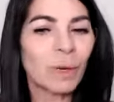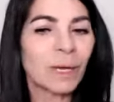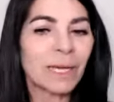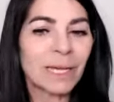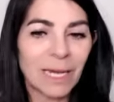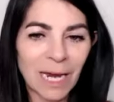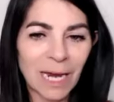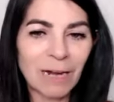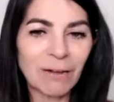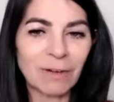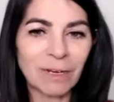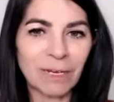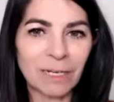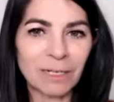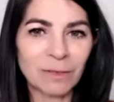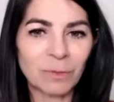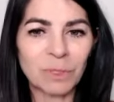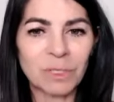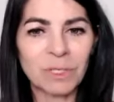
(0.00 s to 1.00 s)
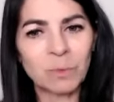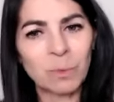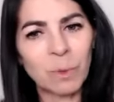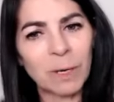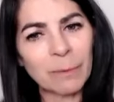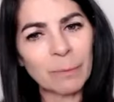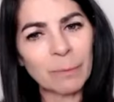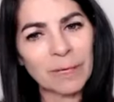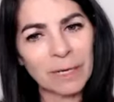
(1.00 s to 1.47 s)
carry it, which is
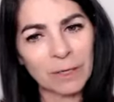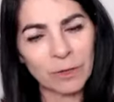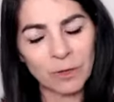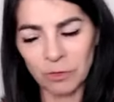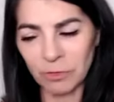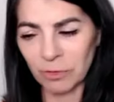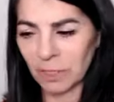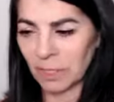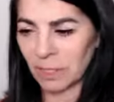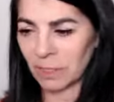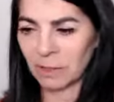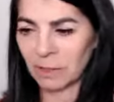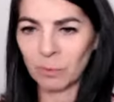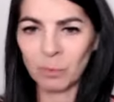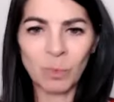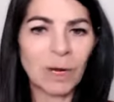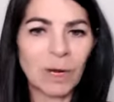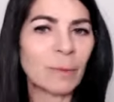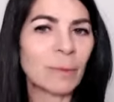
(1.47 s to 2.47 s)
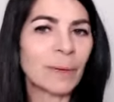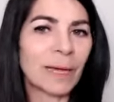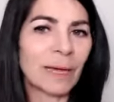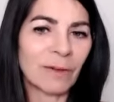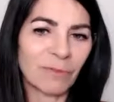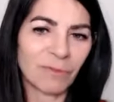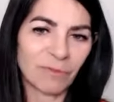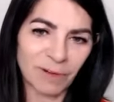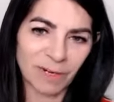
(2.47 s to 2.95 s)
why we get triggered and why we
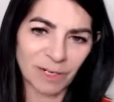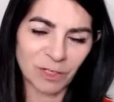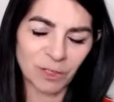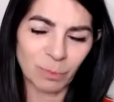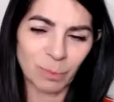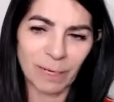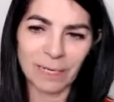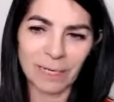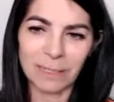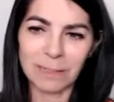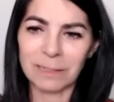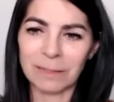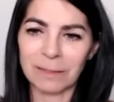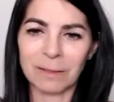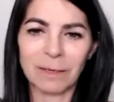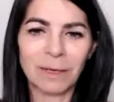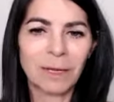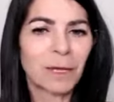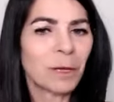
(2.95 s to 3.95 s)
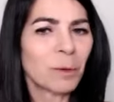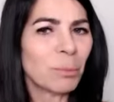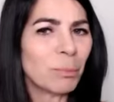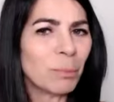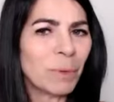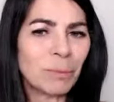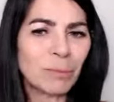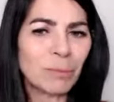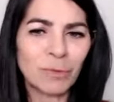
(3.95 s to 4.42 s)
have flashbacks and
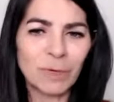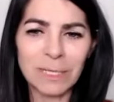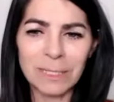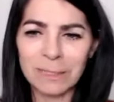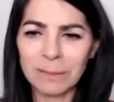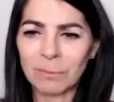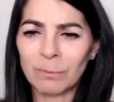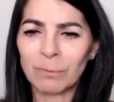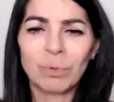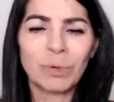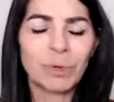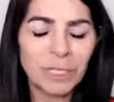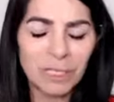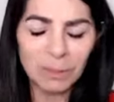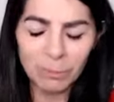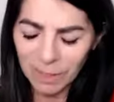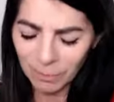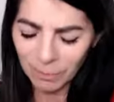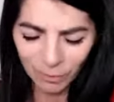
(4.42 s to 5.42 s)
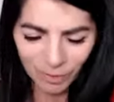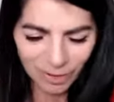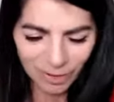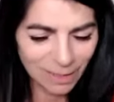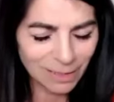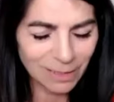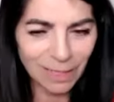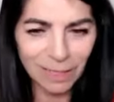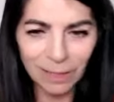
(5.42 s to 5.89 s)
memories and body
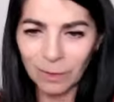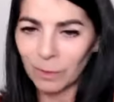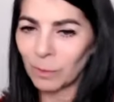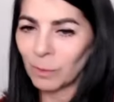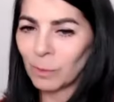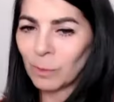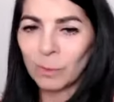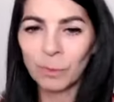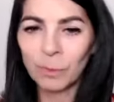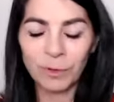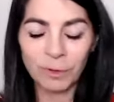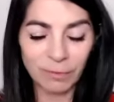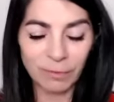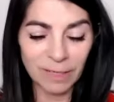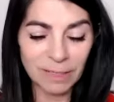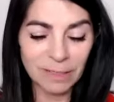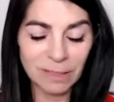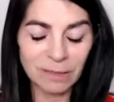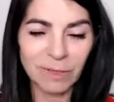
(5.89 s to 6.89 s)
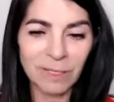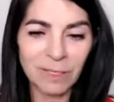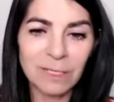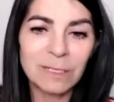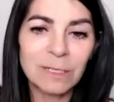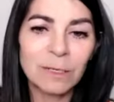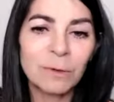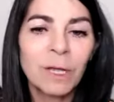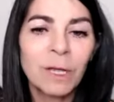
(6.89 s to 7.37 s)
memories and all the rest of it.
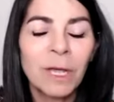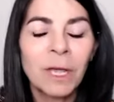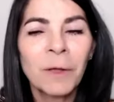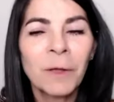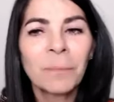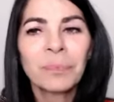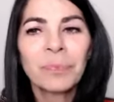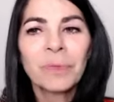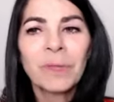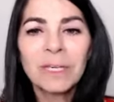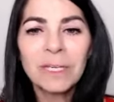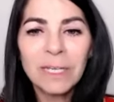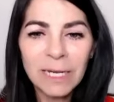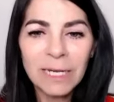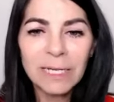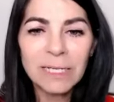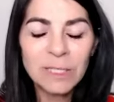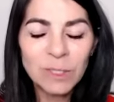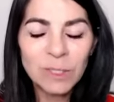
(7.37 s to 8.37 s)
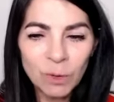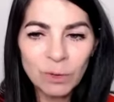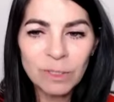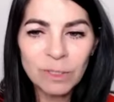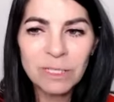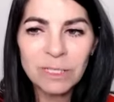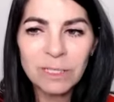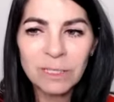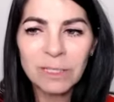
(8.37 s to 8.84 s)
So yeah, it's
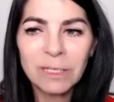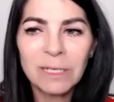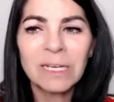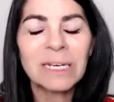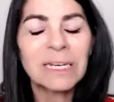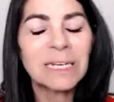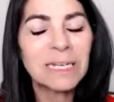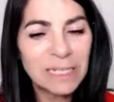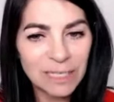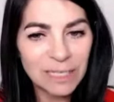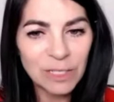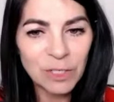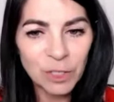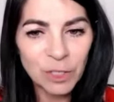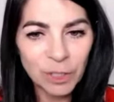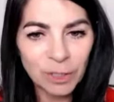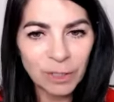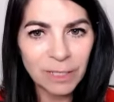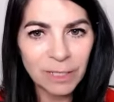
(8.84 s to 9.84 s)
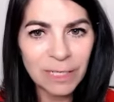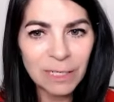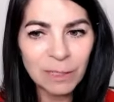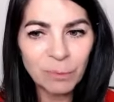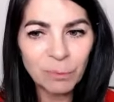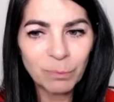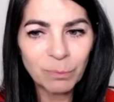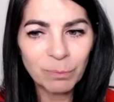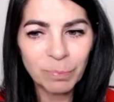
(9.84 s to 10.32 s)
not an easy
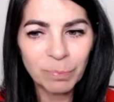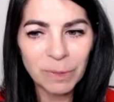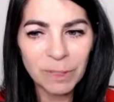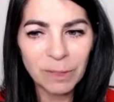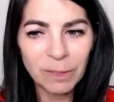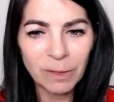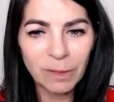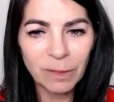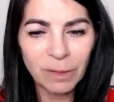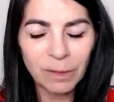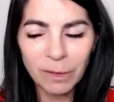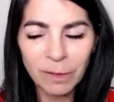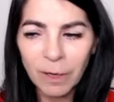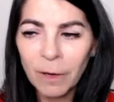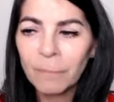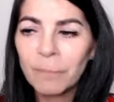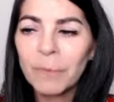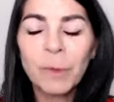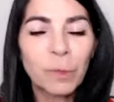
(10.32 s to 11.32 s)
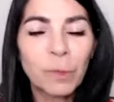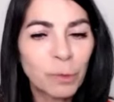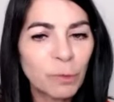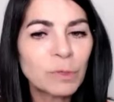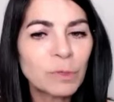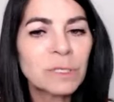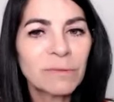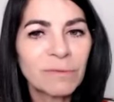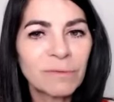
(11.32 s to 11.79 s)
journey, but the
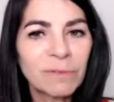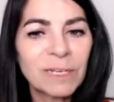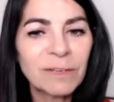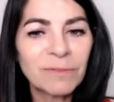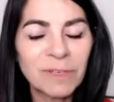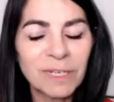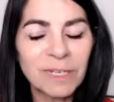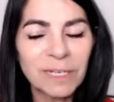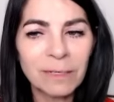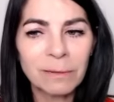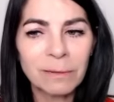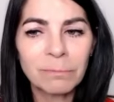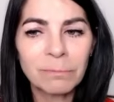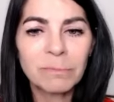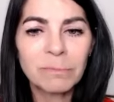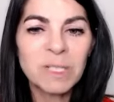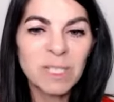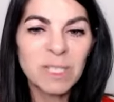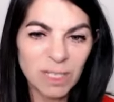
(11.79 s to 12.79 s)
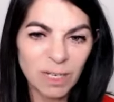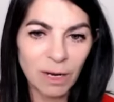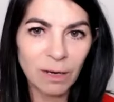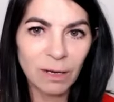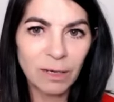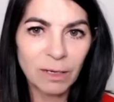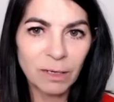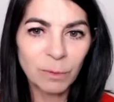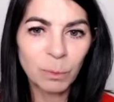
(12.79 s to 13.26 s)
thought of living
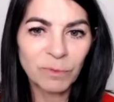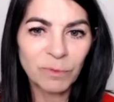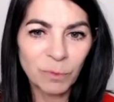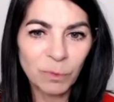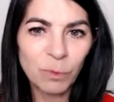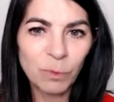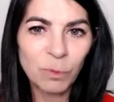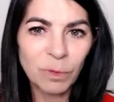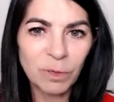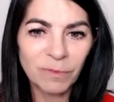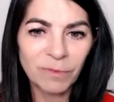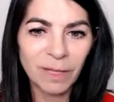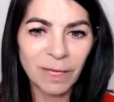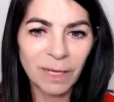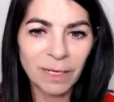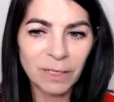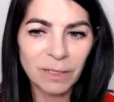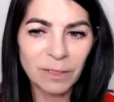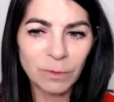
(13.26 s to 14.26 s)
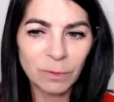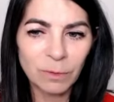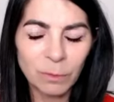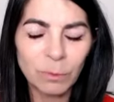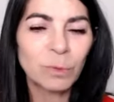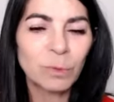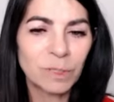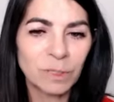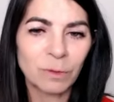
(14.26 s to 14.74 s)
stuck with all of that
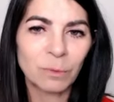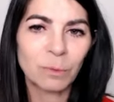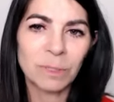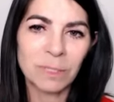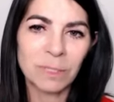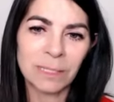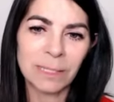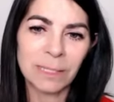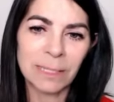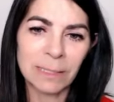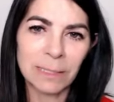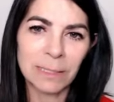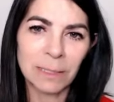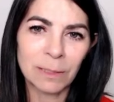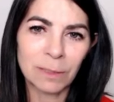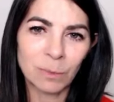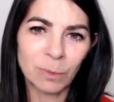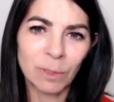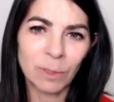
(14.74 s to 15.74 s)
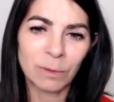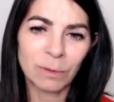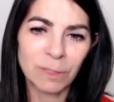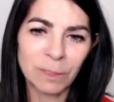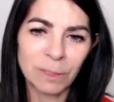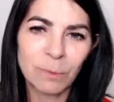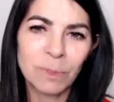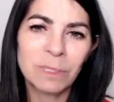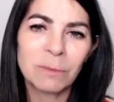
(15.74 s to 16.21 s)
also wasn't easy as well.
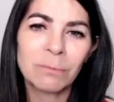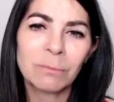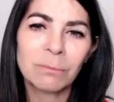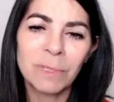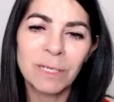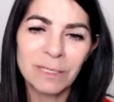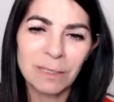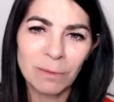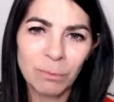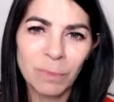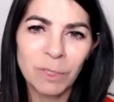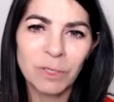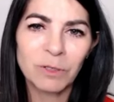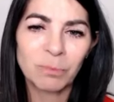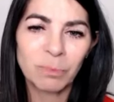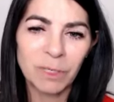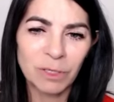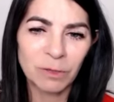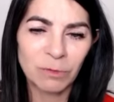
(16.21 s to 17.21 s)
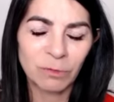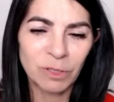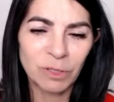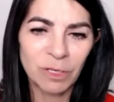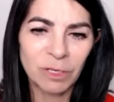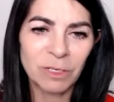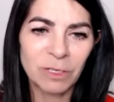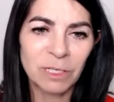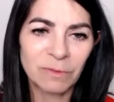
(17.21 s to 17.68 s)
So it's a much better
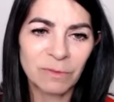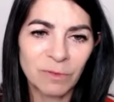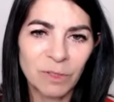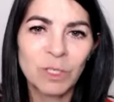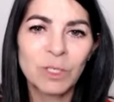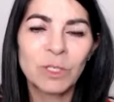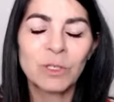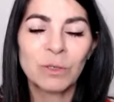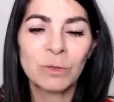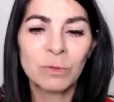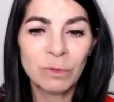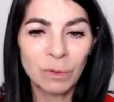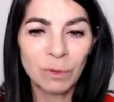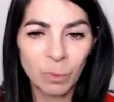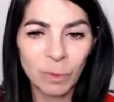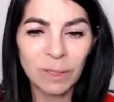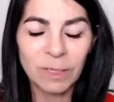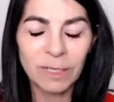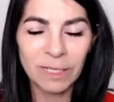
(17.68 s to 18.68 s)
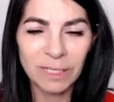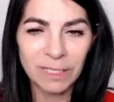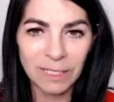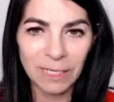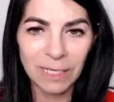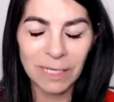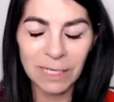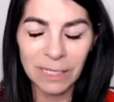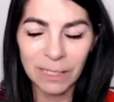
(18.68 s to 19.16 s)
alternative to do the work to
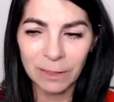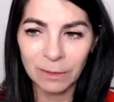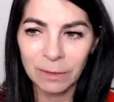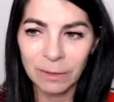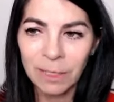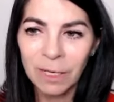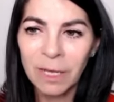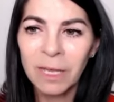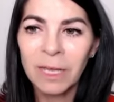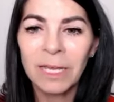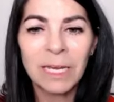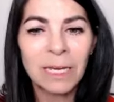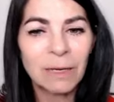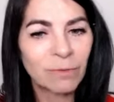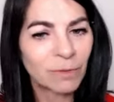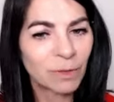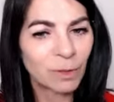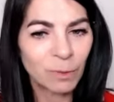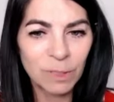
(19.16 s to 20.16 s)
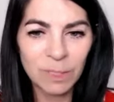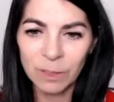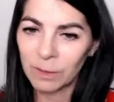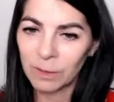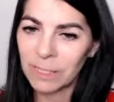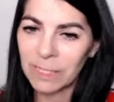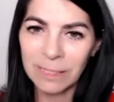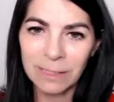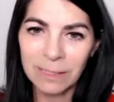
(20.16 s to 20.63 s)
heal, even though it's
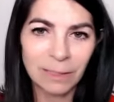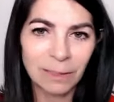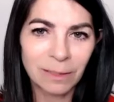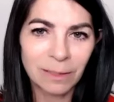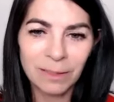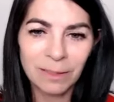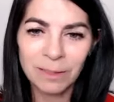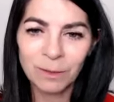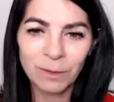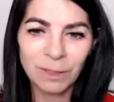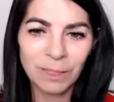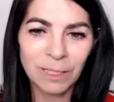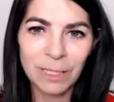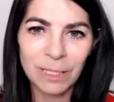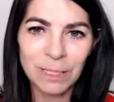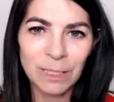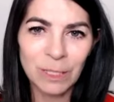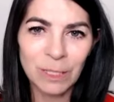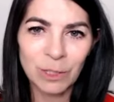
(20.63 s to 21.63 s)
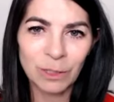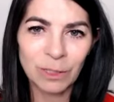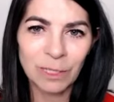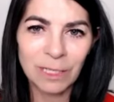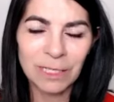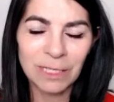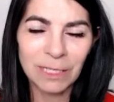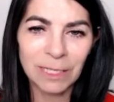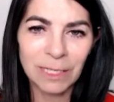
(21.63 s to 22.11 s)
not easy. It's not an easy journey
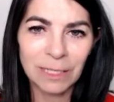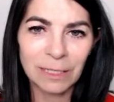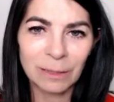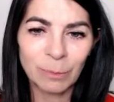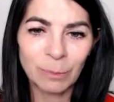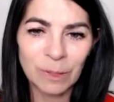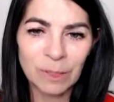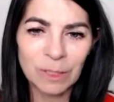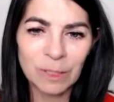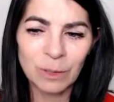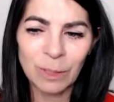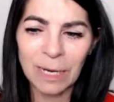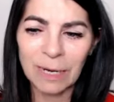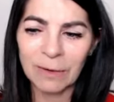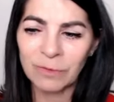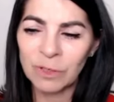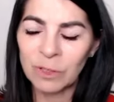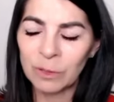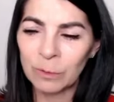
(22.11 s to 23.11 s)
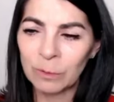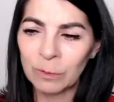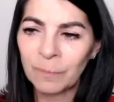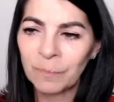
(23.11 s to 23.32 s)
to heal, because you have to